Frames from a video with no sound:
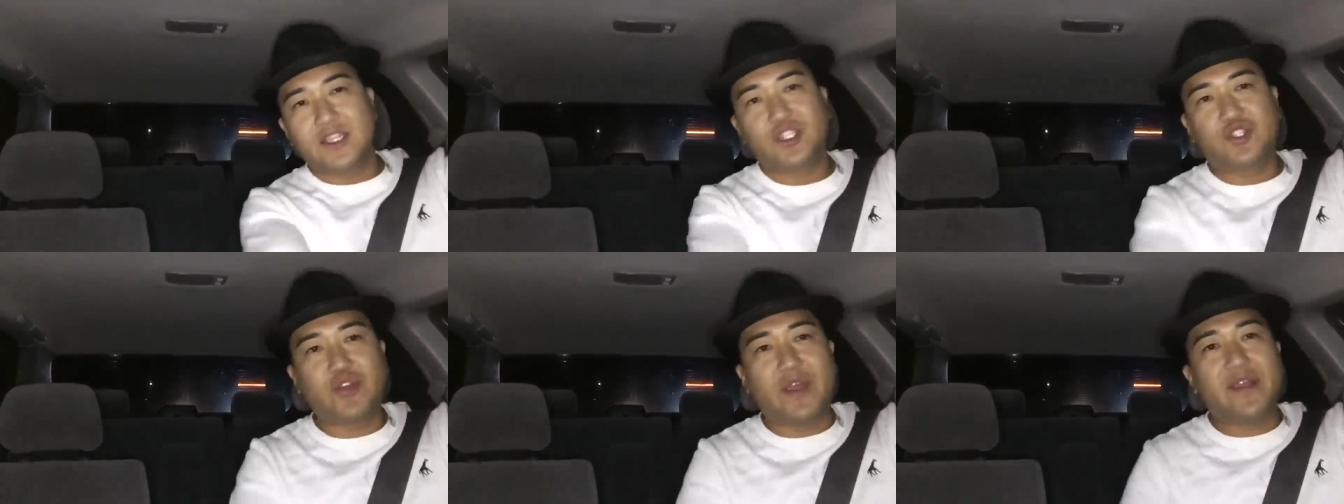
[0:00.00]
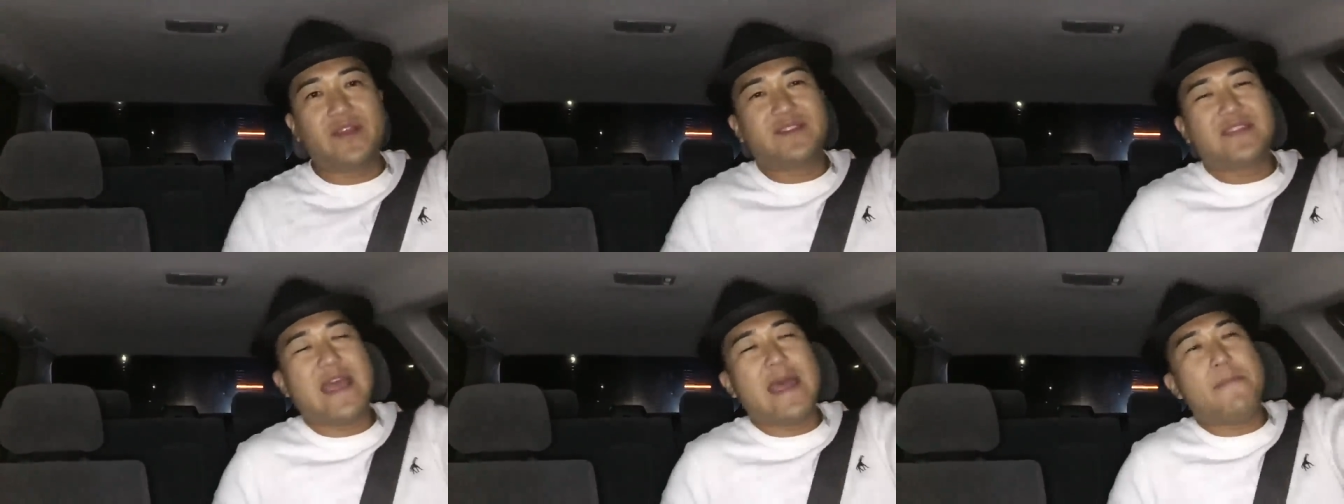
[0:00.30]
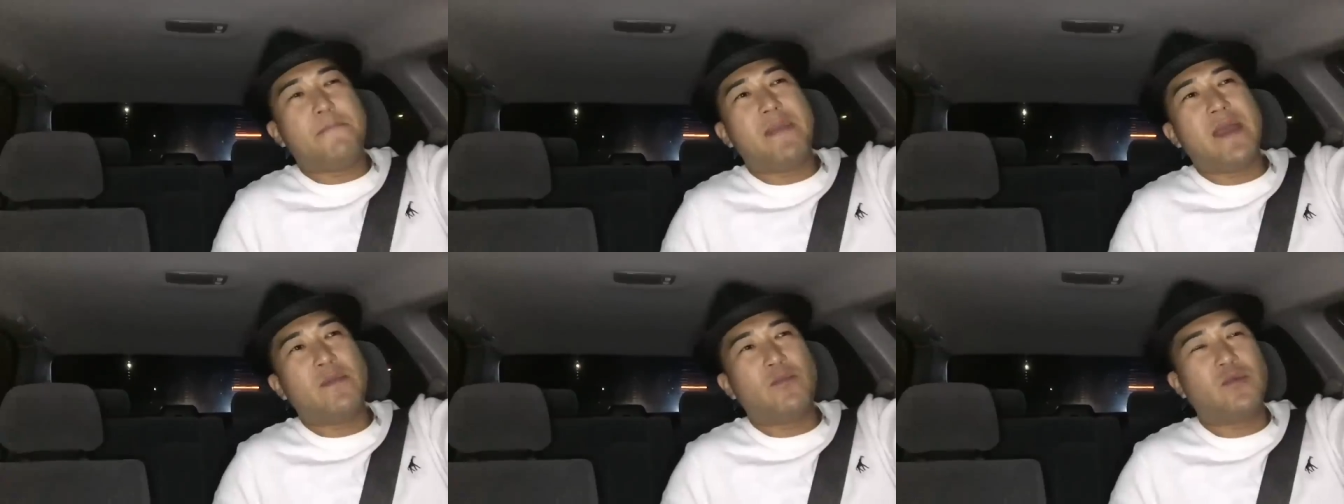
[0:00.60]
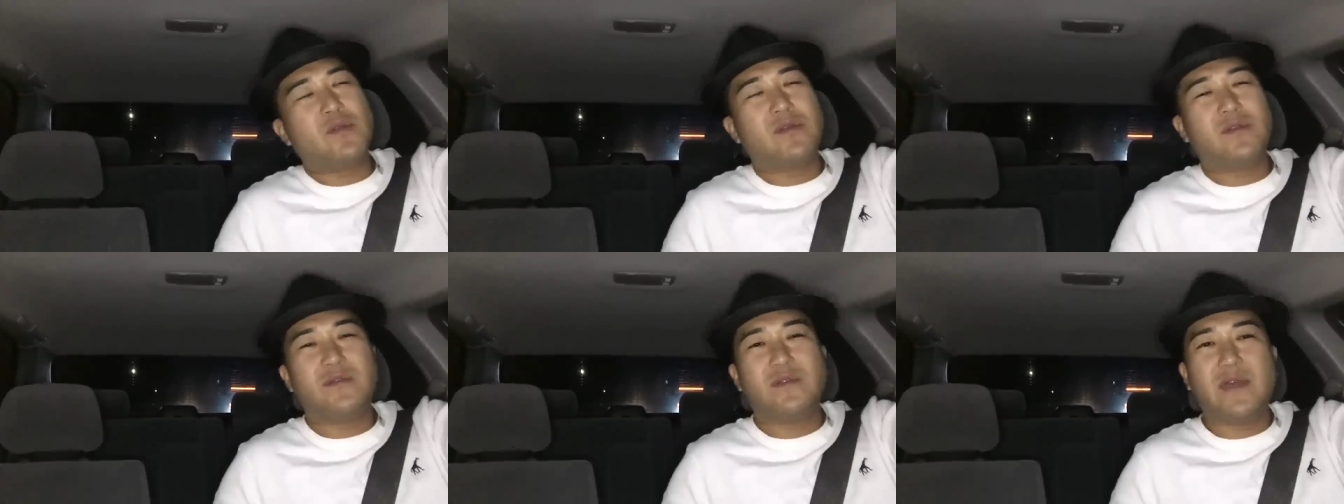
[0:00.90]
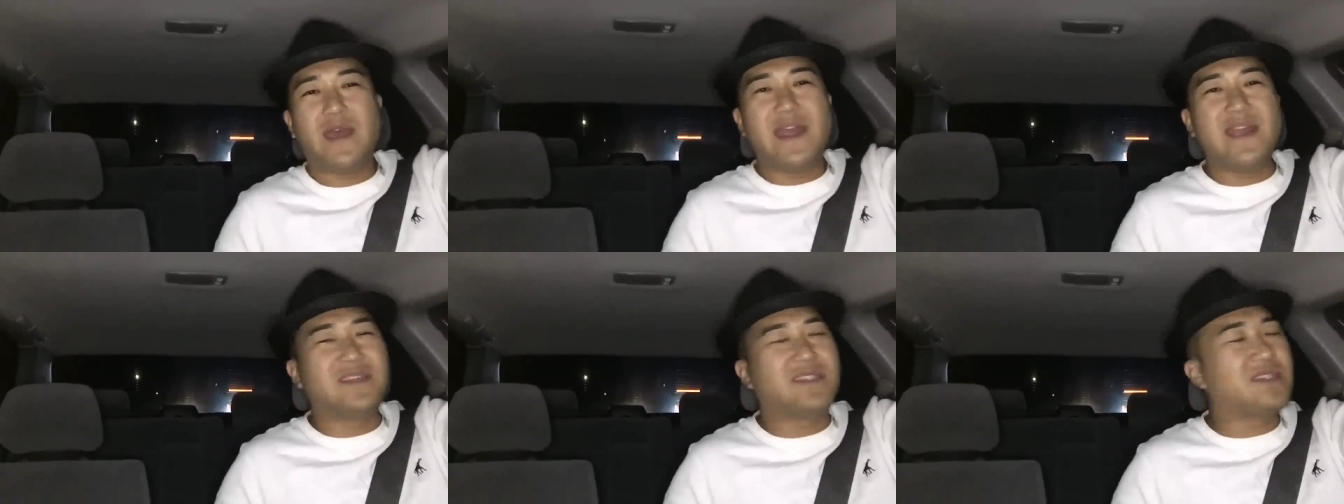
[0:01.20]
triggers that memory.
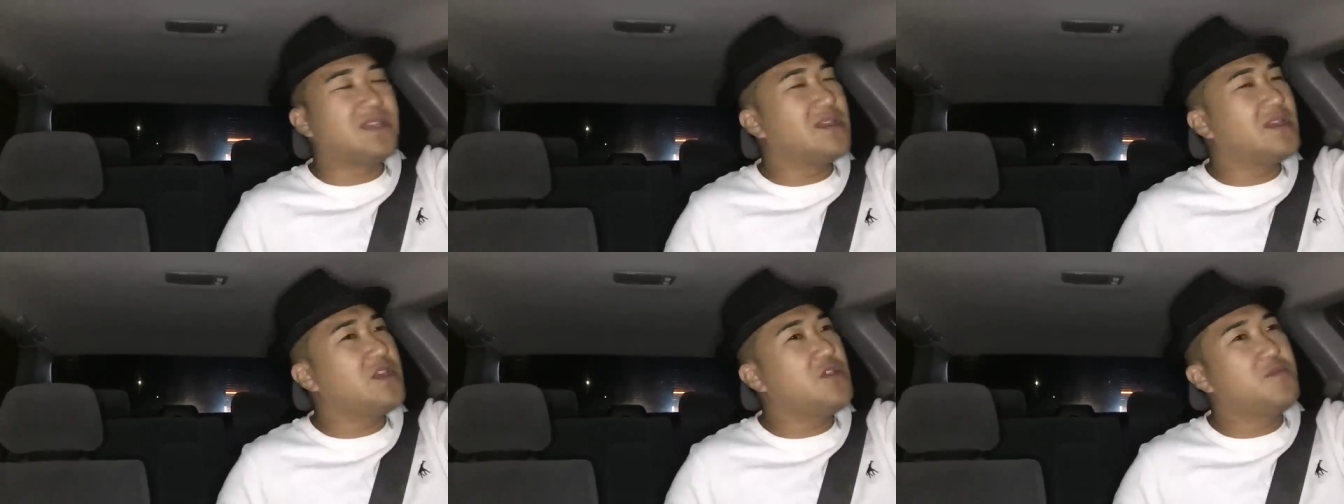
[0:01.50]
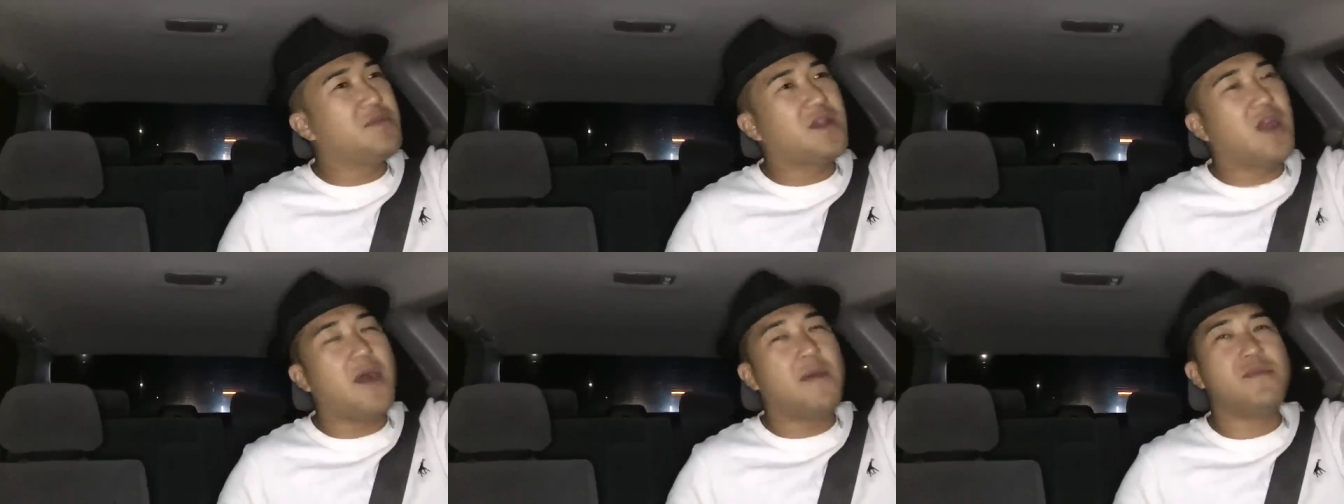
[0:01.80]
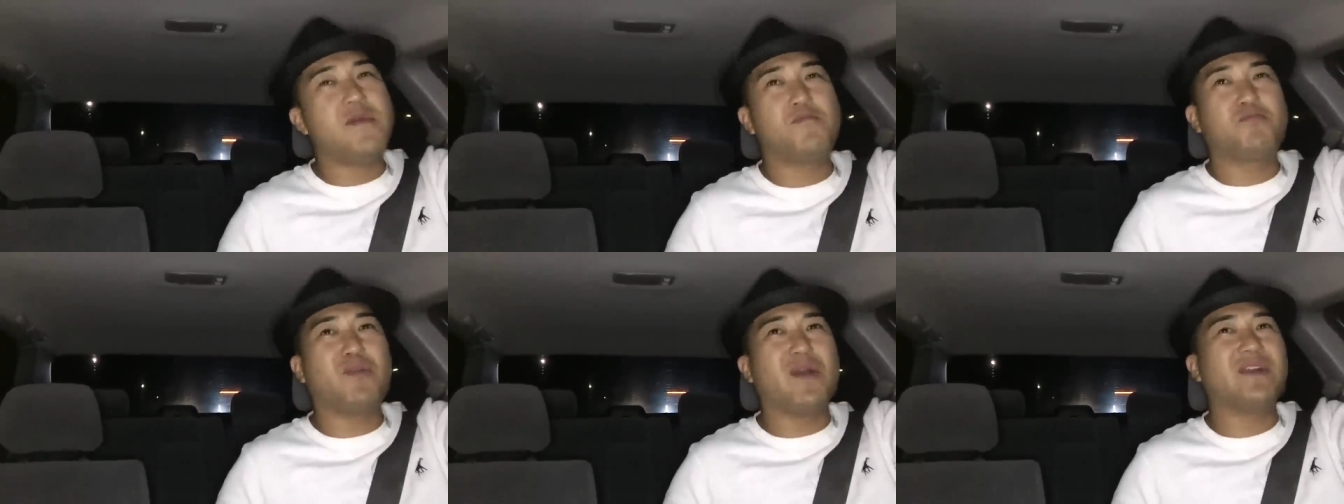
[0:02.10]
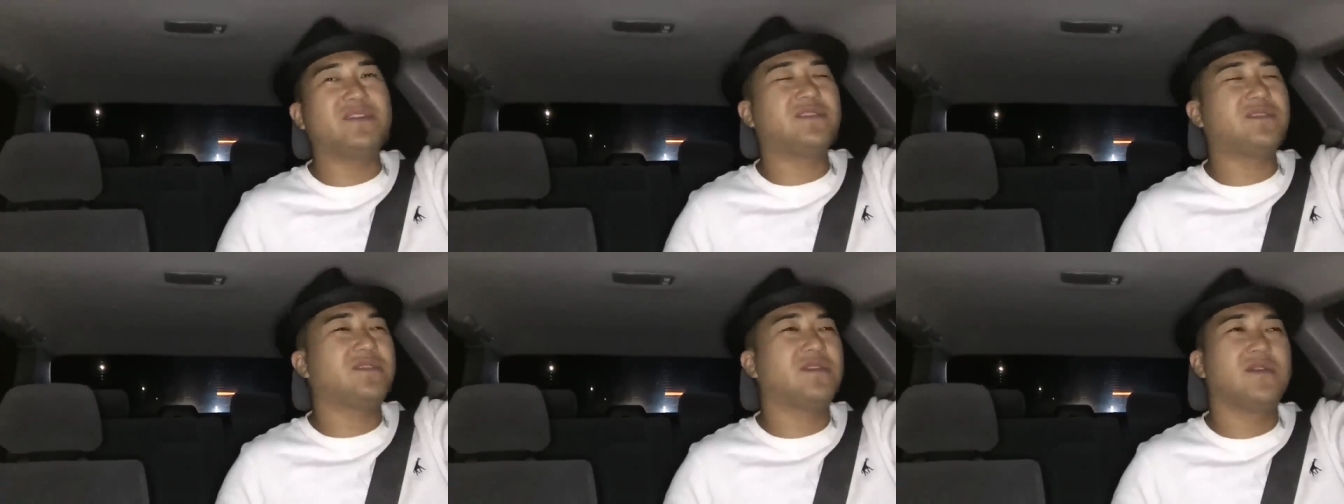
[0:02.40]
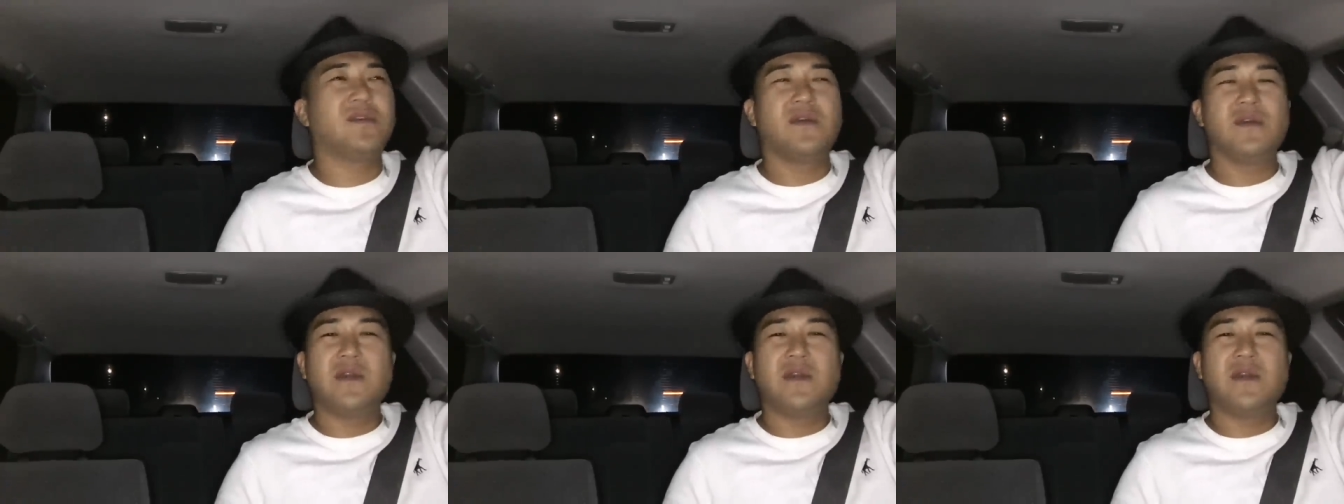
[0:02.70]
Instantly, you become depressed,